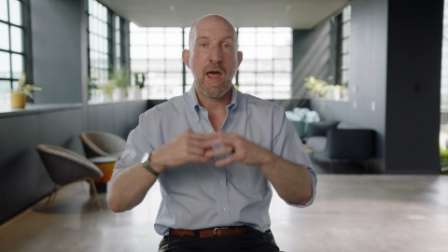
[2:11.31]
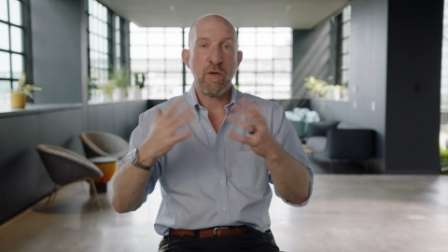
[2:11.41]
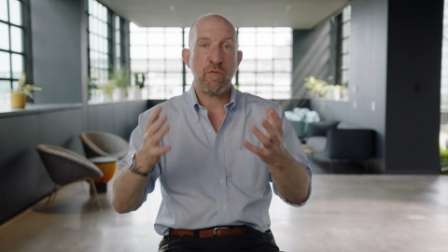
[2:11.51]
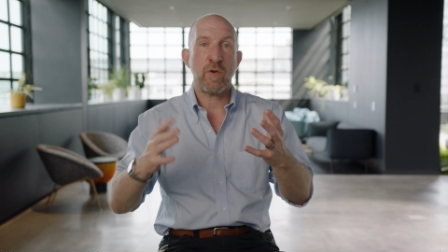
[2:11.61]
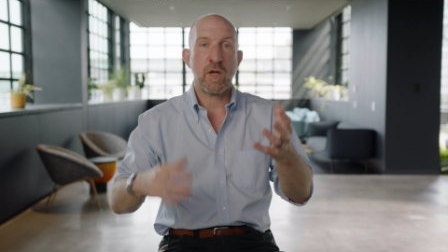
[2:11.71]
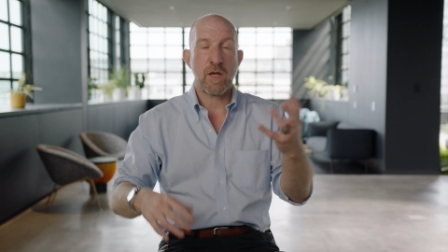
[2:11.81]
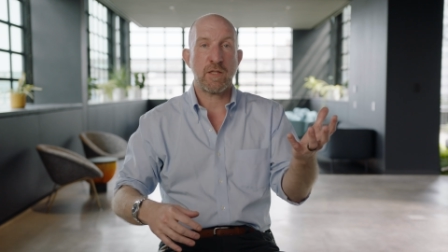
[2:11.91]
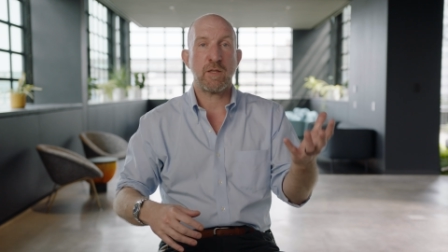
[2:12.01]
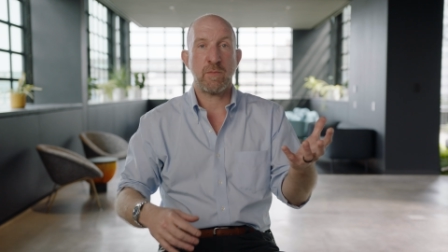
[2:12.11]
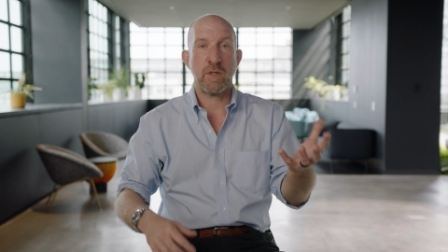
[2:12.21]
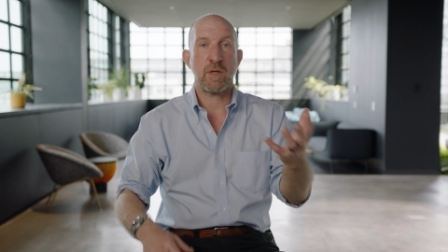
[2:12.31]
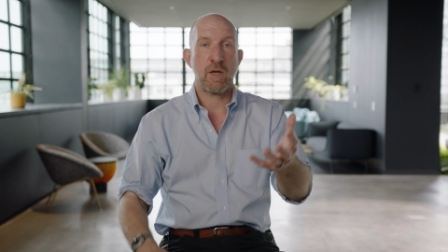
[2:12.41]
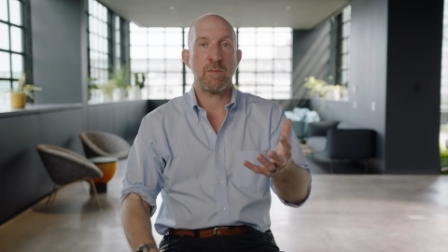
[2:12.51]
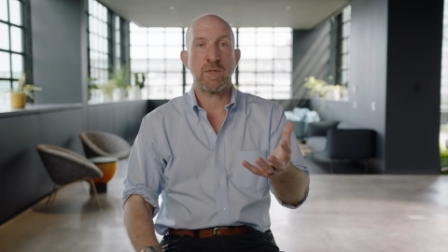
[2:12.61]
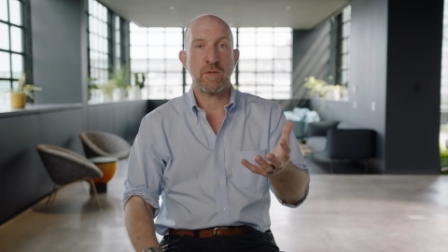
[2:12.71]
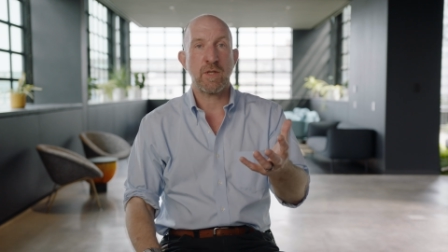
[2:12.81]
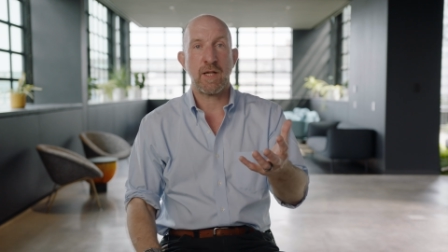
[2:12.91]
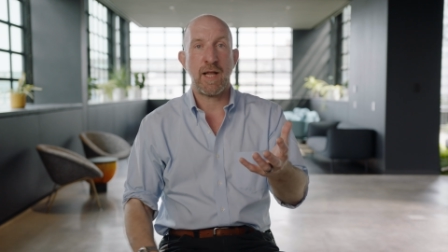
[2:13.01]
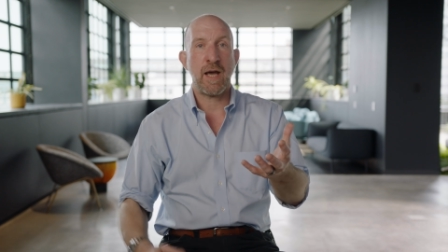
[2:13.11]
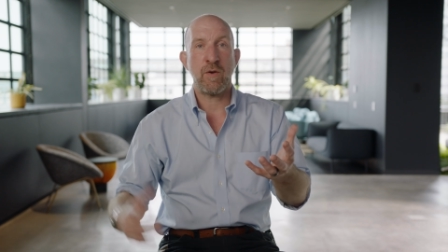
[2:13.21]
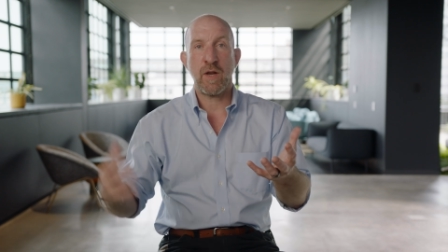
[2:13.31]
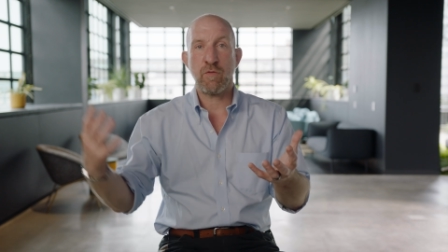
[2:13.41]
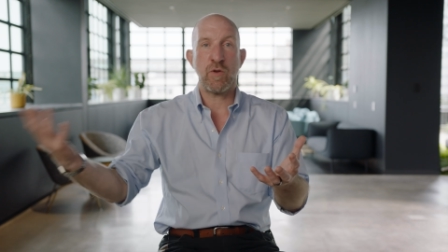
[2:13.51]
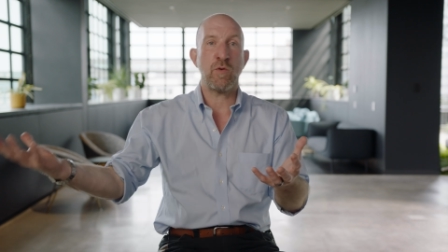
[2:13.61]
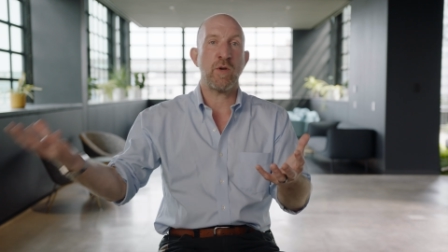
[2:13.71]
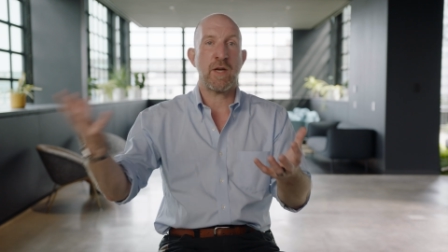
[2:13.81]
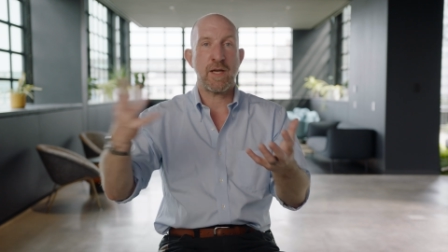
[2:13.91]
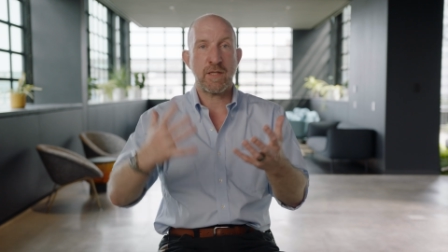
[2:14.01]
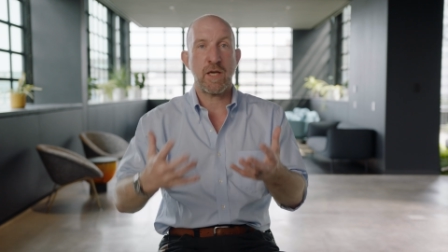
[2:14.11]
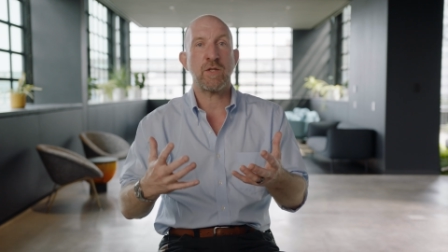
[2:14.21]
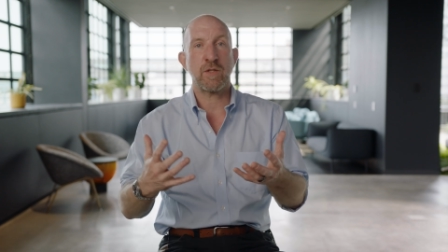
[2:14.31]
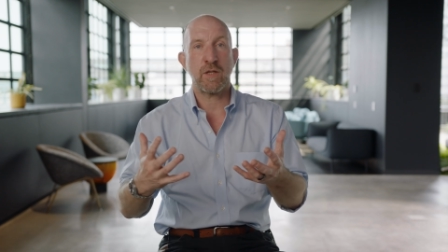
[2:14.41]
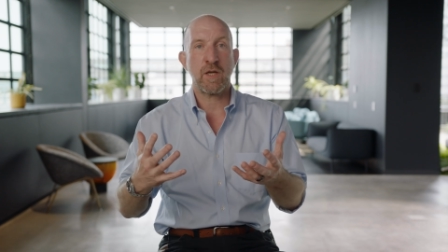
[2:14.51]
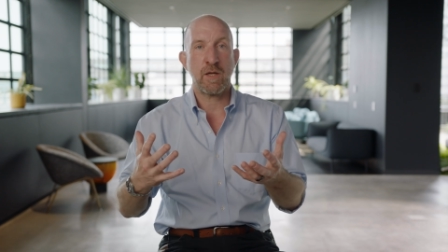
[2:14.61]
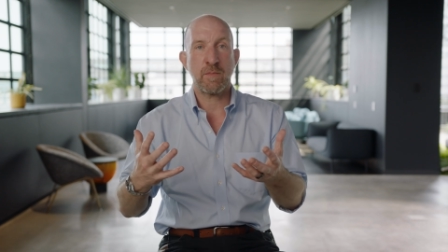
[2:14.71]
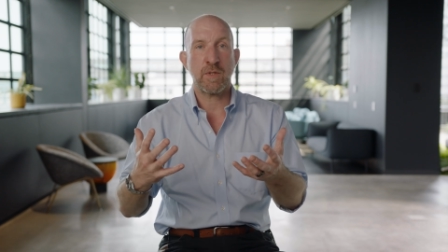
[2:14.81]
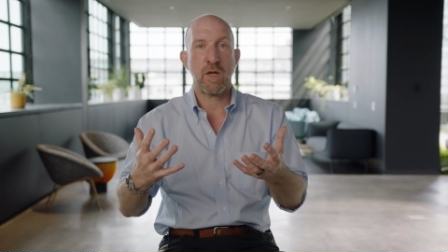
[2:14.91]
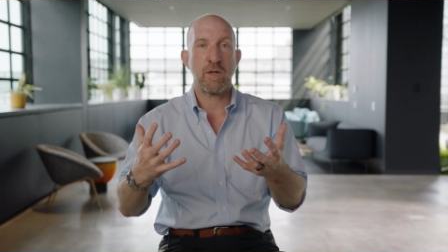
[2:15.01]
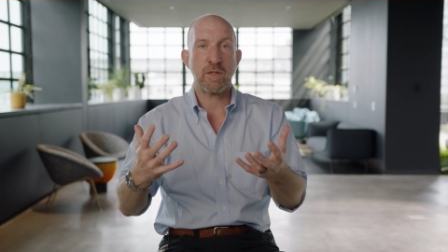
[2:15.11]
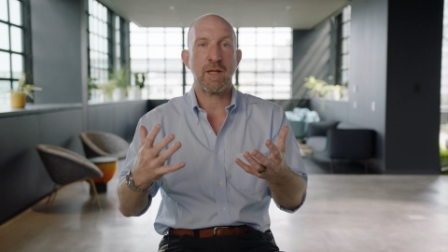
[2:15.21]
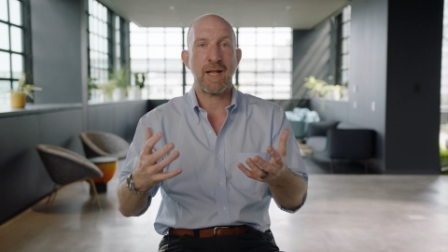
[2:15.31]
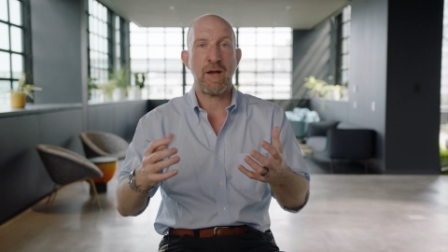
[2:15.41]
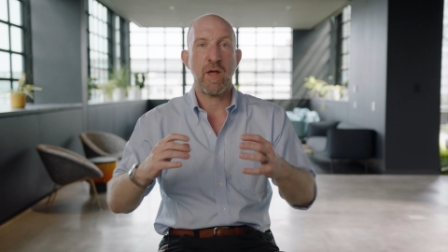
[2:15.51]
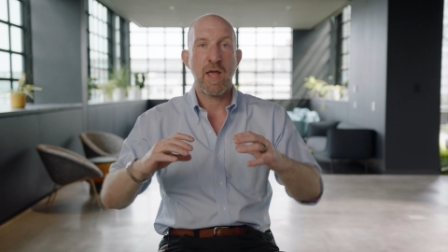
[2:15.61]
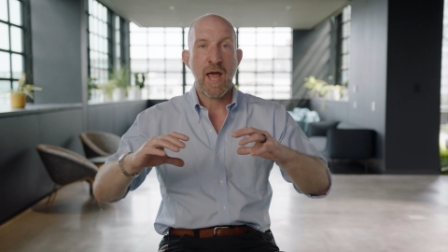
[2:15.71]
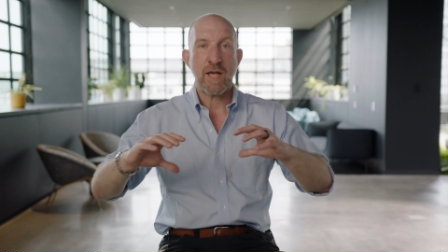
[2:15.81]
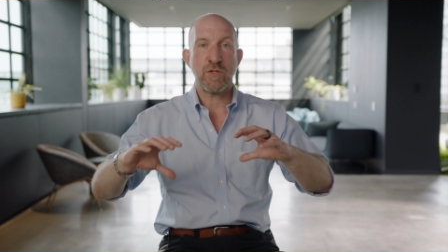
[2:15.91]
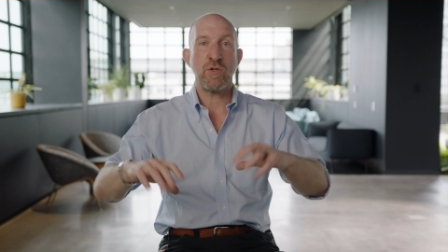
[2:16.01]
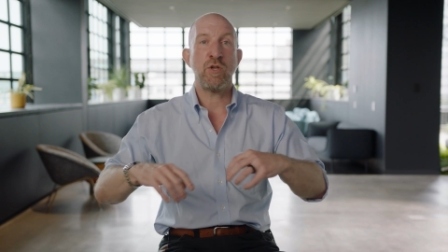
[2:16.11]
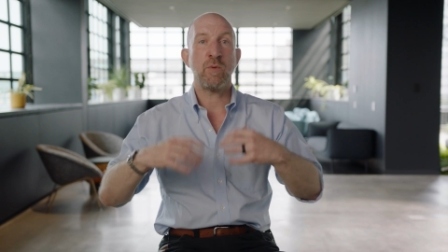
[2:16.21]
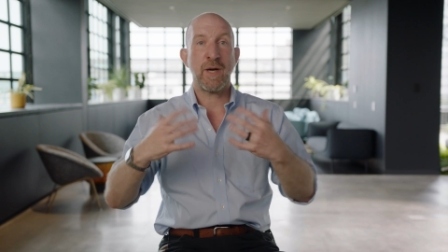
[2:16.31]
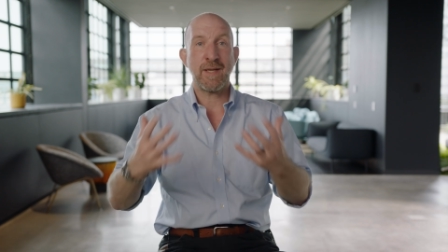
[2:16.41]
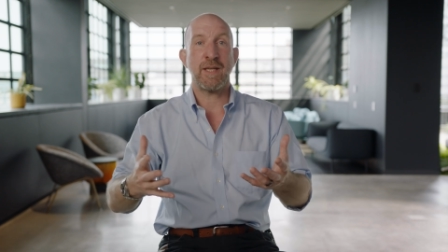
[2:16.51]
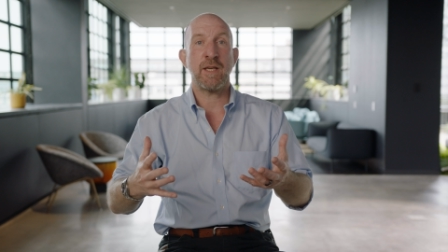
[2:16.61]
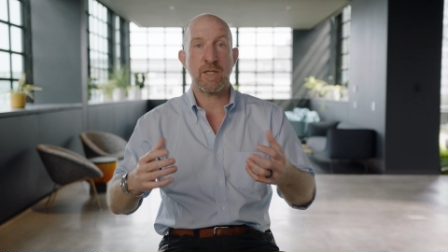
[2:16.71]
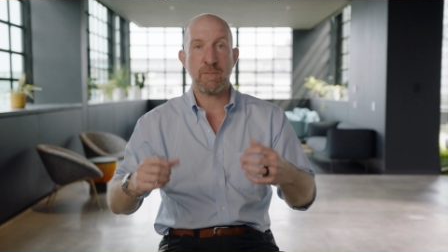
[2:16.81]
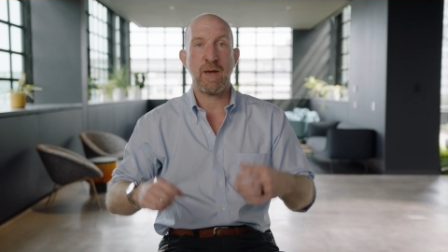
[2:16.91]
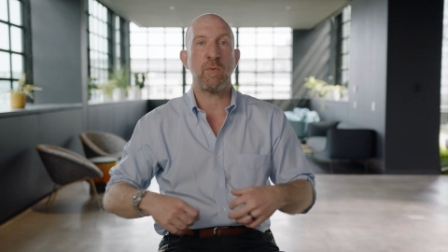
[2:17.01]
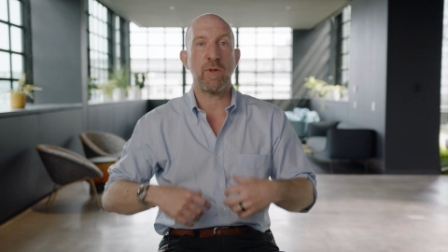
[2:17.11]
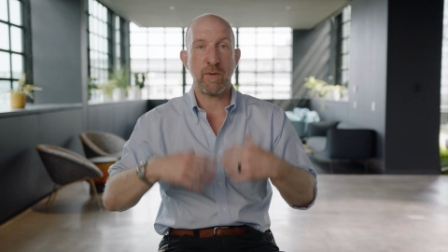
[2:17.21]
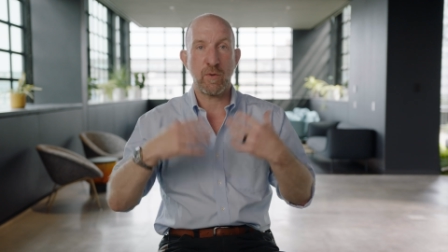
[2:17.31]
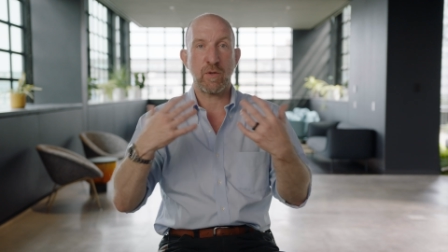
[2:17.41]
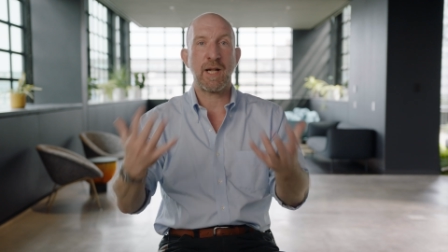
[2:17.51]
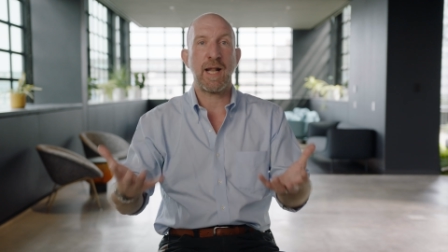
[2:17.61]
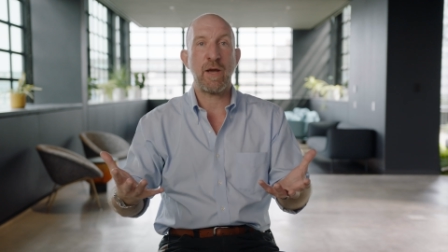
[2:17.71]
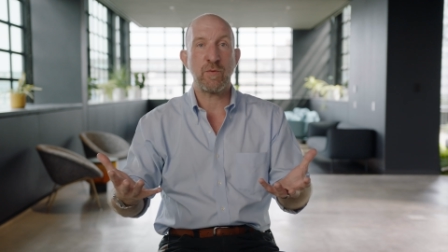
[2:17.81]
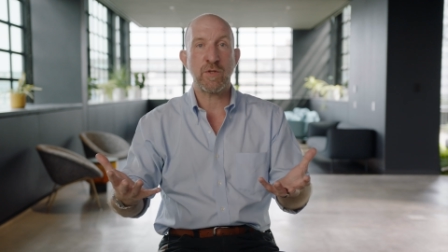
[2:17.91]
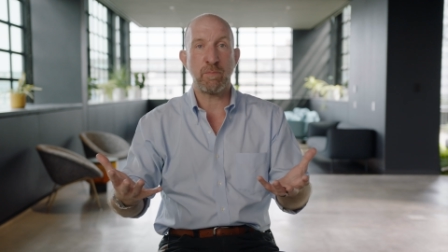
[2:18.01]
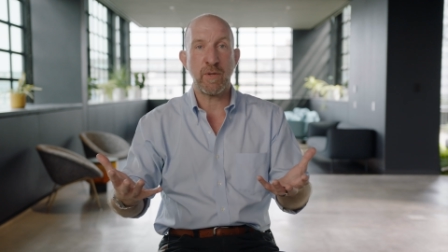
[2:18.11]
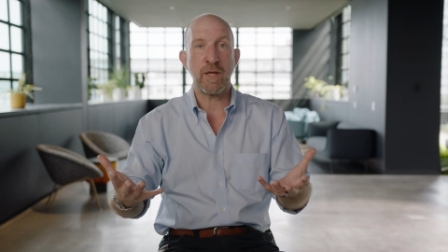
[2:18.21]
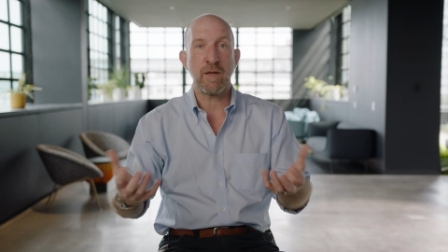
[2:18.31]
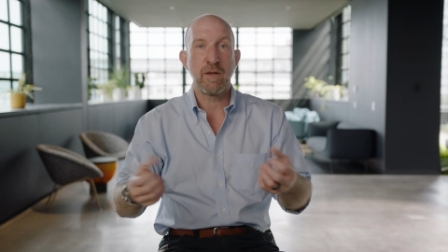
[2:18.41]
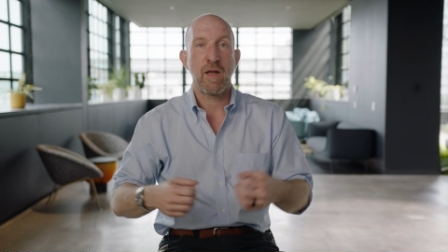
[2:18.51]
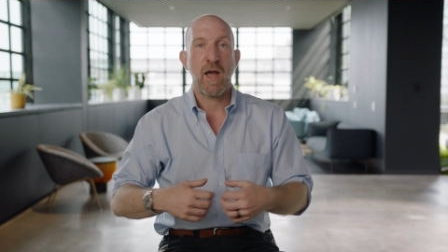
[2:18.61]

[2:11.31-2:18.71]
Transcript: every customer that comes onto cloud, every organization that comes onto cloud has new ideas about what they want cloud to be.